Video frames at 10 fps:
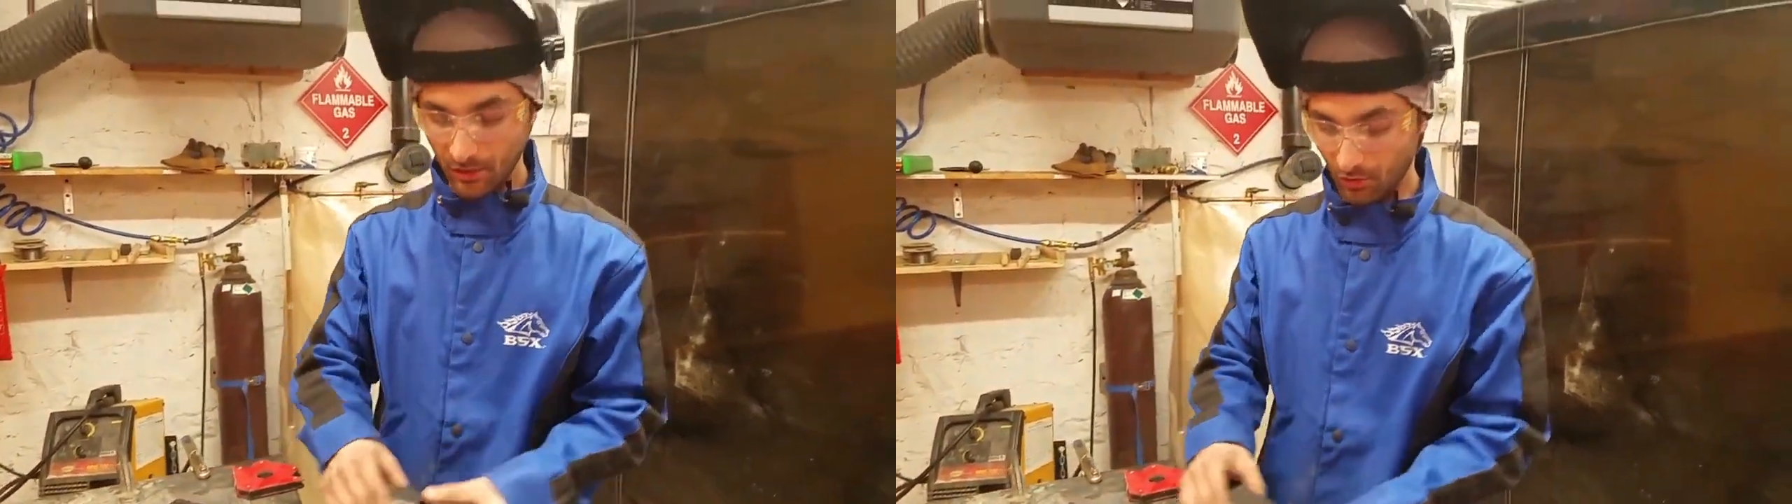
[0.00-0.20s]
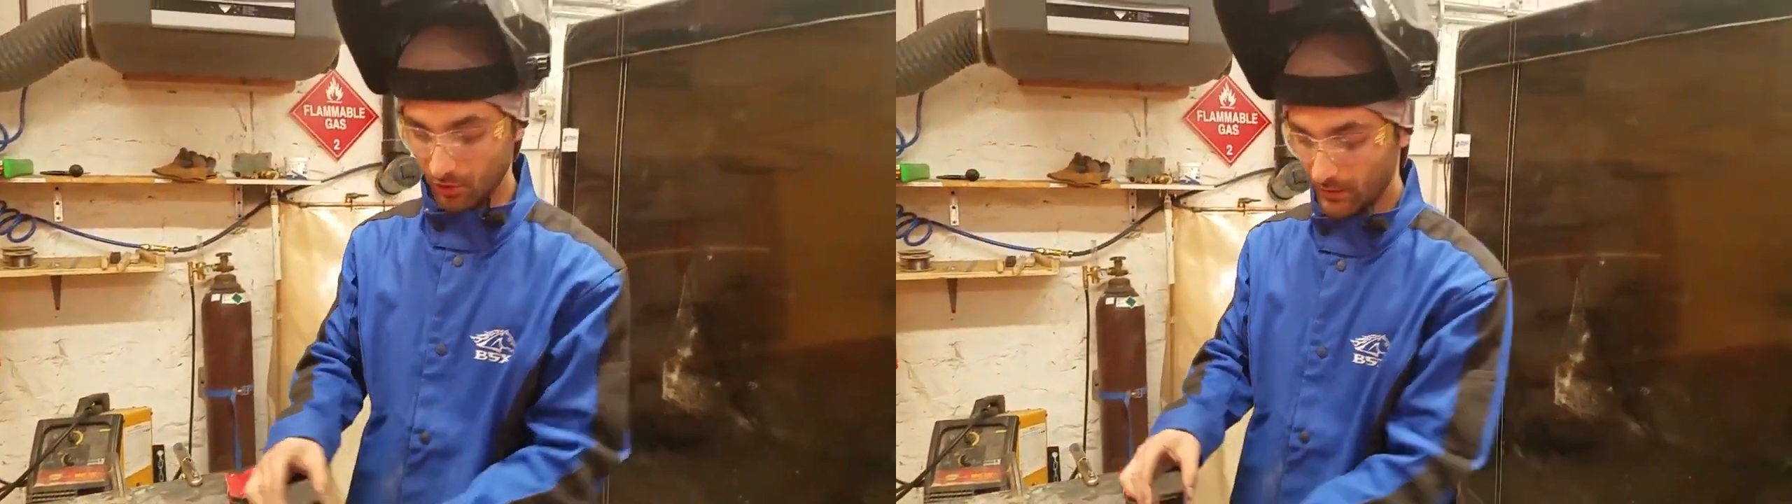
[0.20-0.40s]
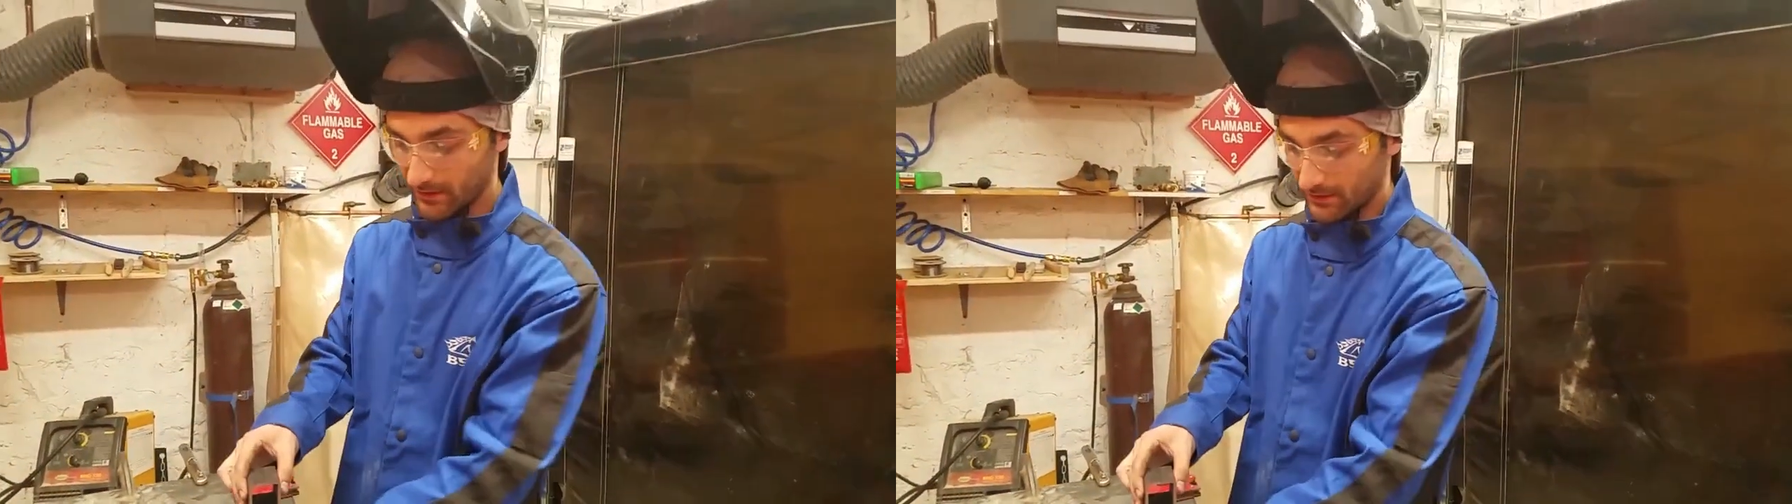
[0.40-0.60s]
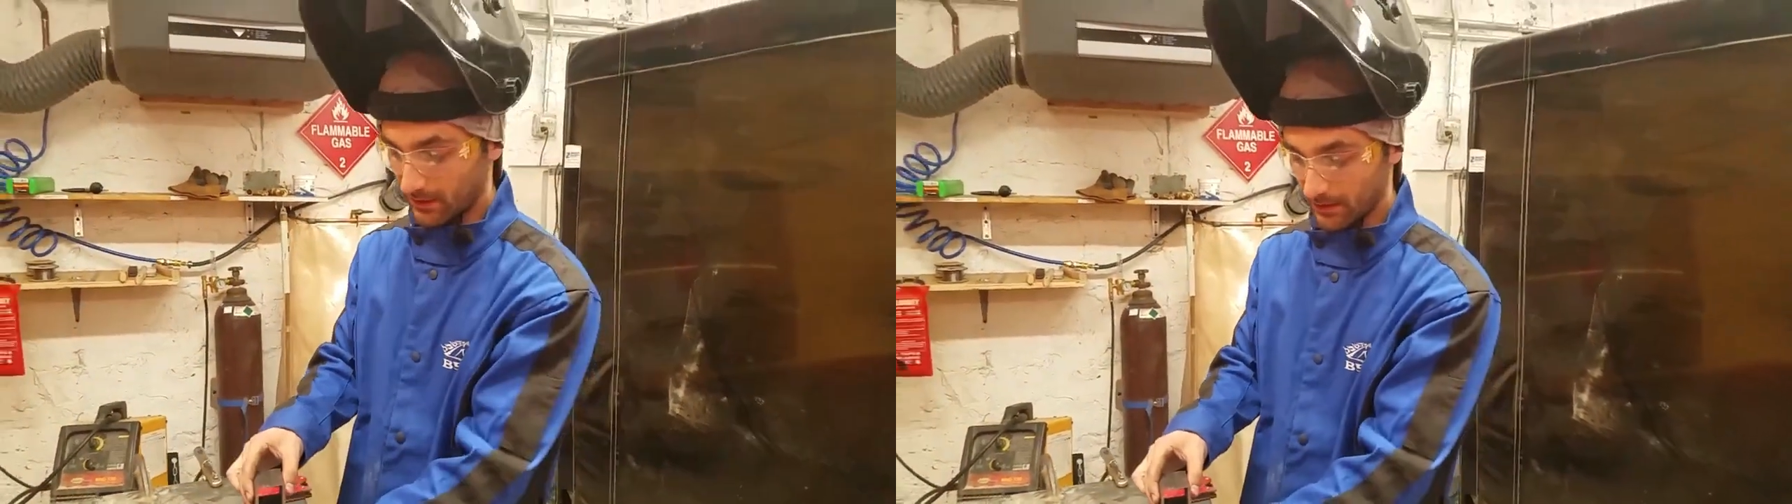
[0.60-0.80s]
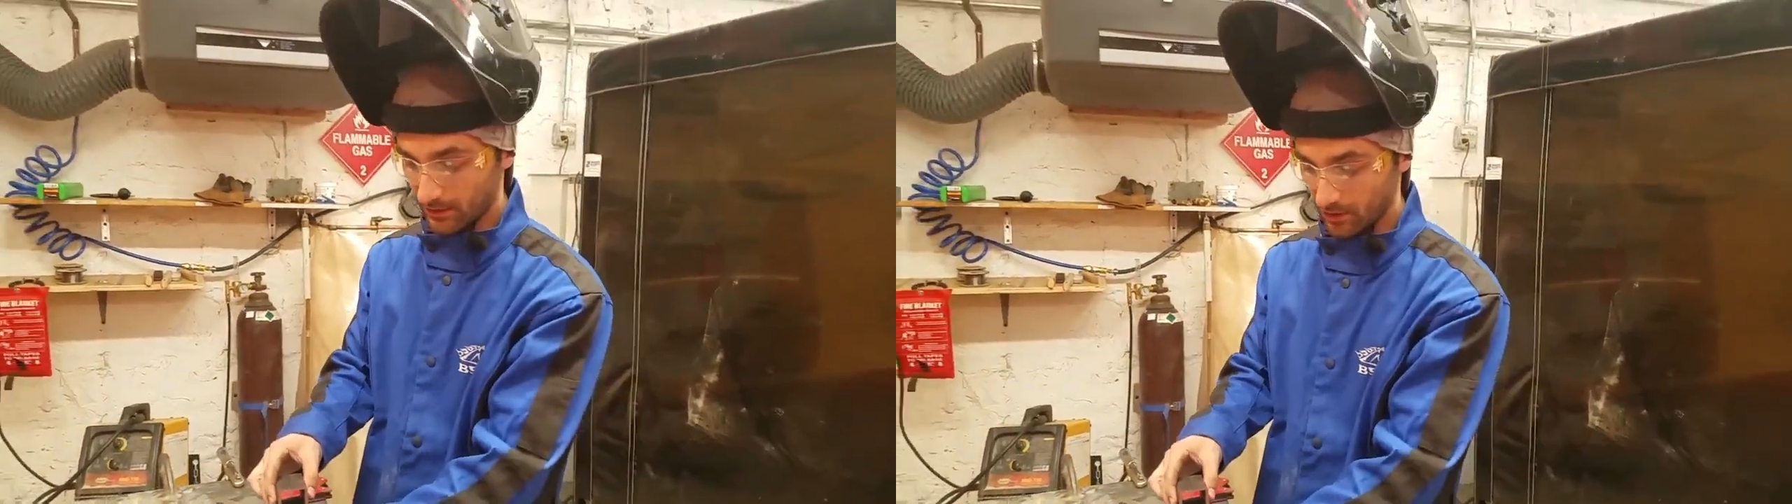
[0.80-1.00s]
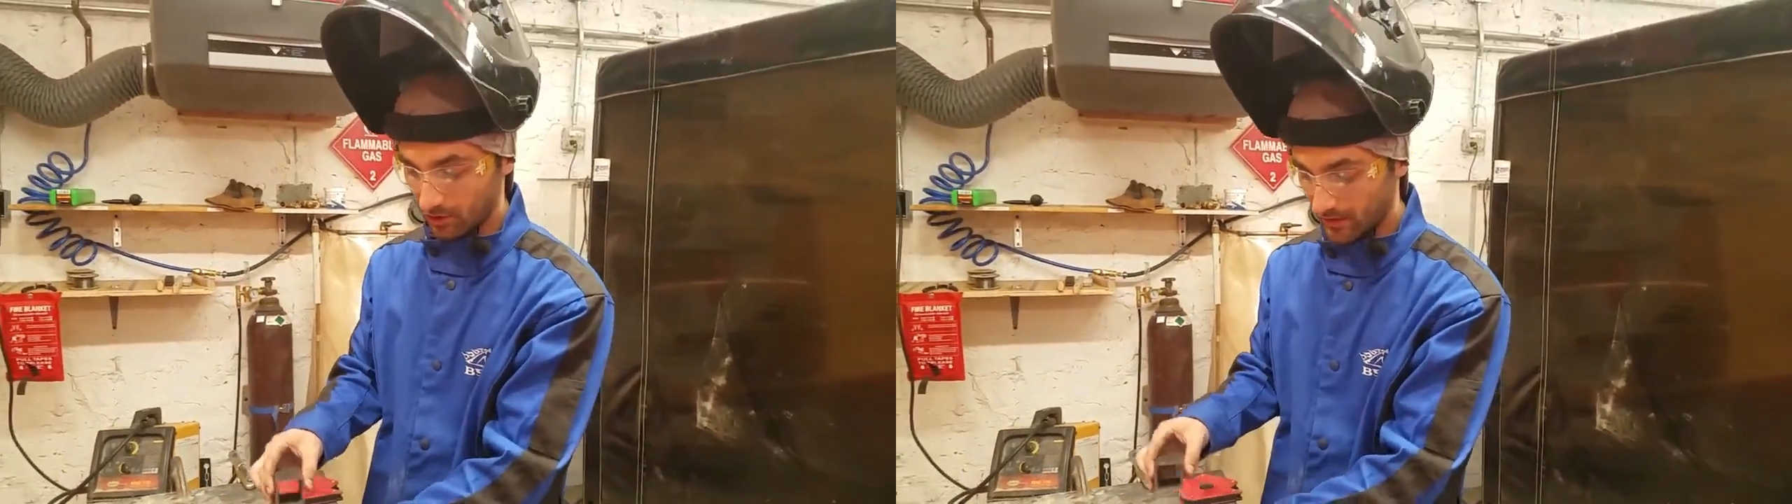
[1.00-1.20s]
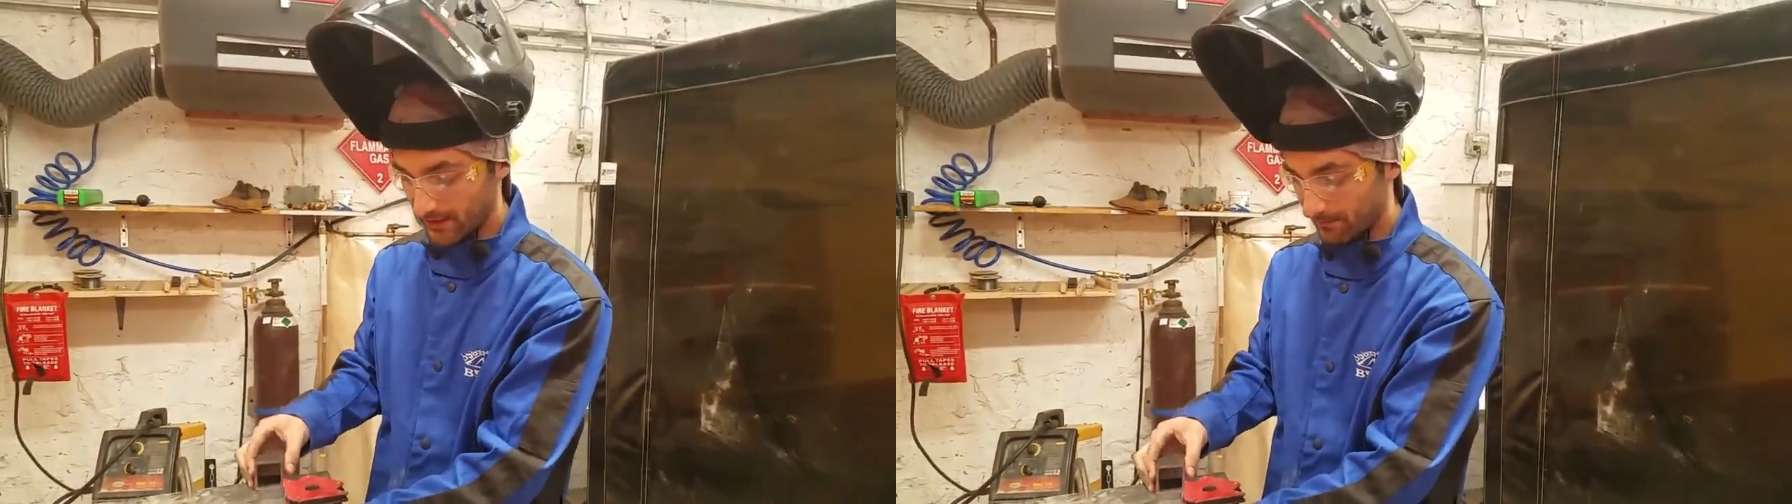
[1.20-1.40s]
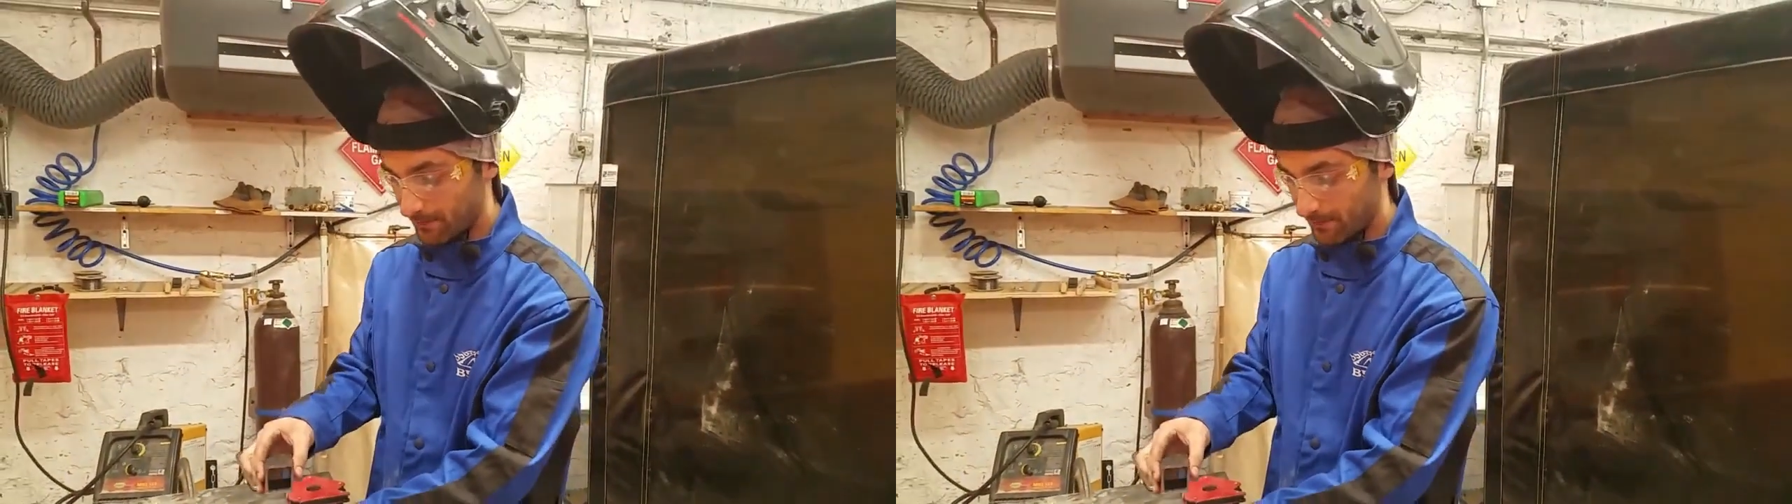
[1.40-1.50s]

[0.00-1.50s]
you could weld, uh, you could grind